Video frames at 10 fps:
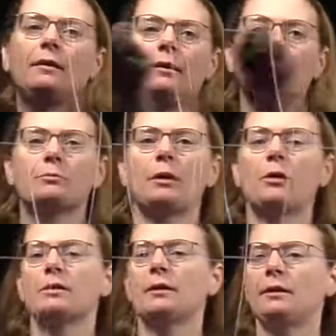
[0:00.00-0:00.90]
Here's my
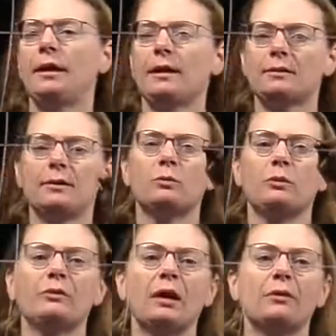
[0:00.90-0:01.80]
horizontal axis.
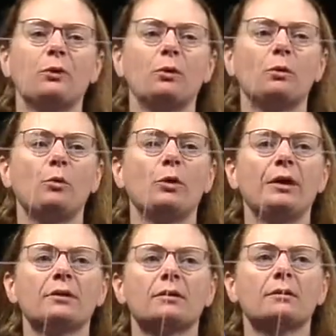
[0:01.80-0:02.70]
We've got focal
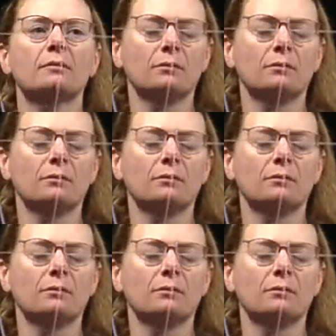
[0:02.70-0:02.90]
points.